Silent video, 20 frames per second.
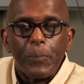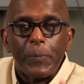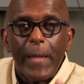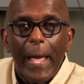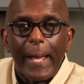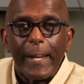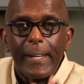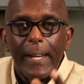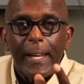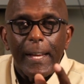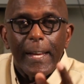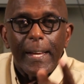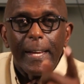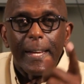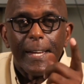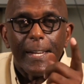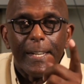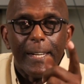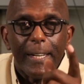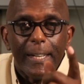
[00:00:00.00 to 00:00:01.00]
that
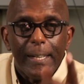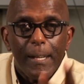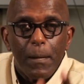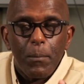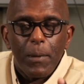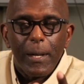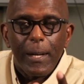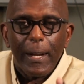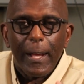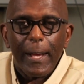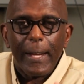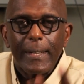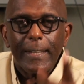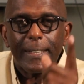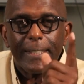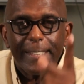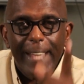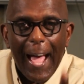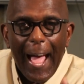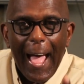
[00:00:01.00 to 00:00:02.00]
Elimelech
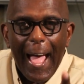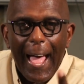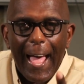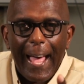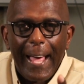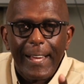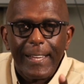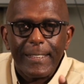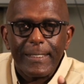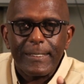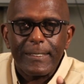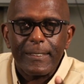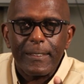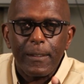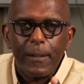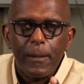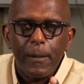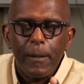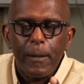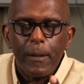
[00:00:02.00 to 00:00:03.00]
dies
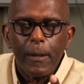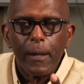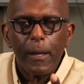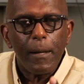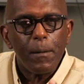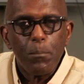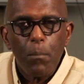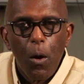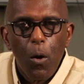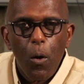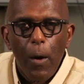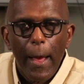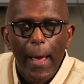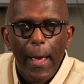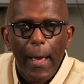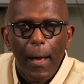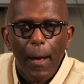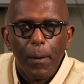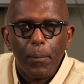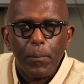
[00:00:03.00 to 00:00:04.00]
in
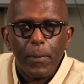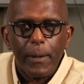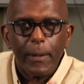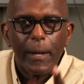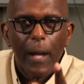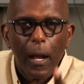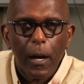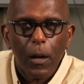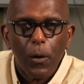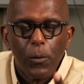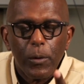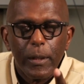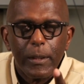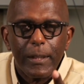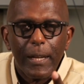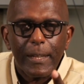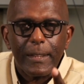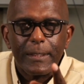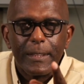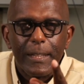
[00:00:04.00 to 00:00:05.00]
Moab. Not only
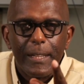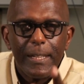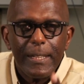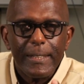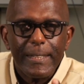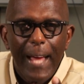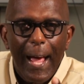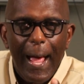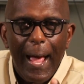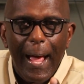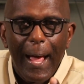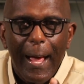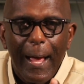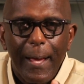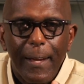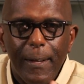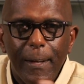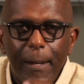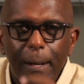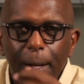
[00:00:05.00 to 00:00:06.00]
does he die,
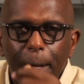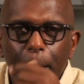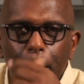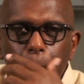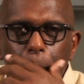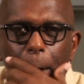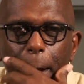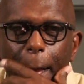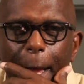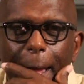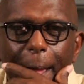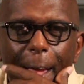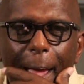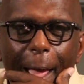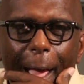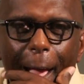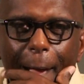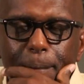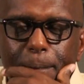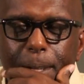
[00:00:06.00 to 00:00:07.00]
but
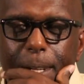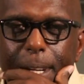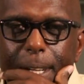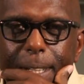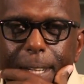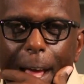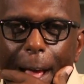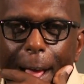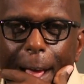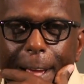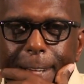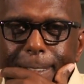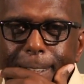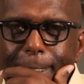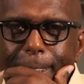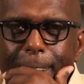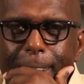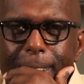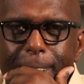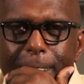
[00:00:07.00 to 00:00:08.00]
after he dies,
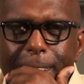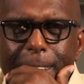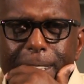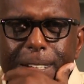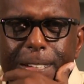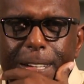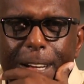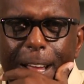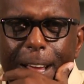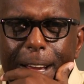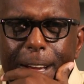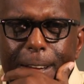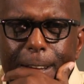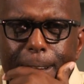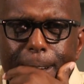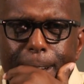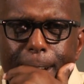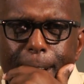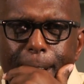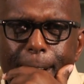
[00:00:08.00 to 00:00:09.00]
10 years
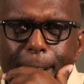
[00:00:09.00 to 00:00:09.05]
later,